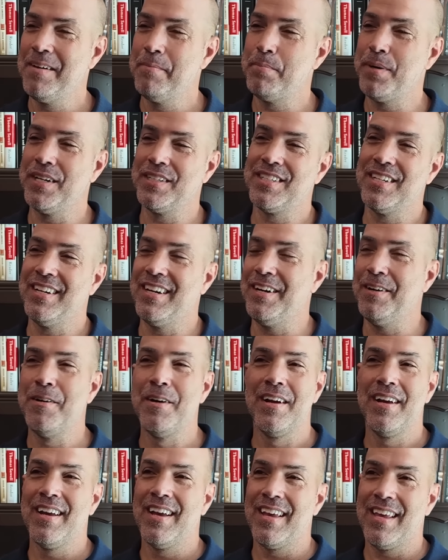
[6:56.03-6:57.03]
But uh,
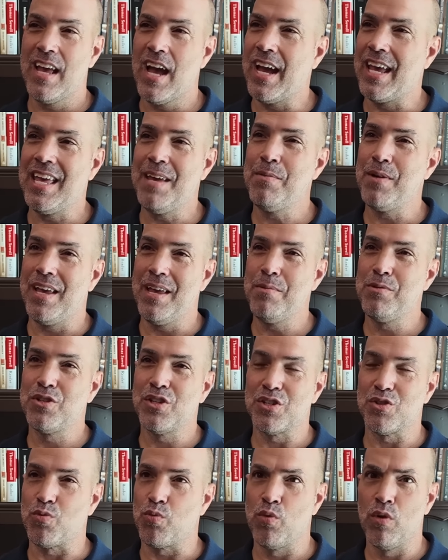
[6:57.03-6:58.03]
yeah, he, he was
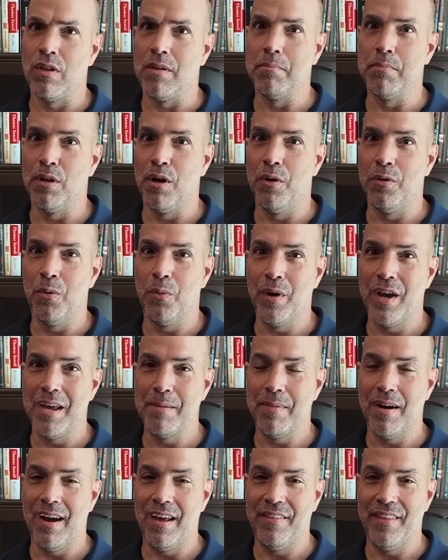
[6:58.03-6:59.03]
just really blown away
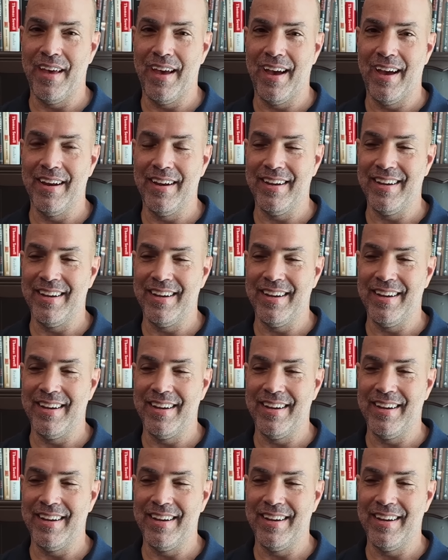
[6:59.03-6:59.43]
by that.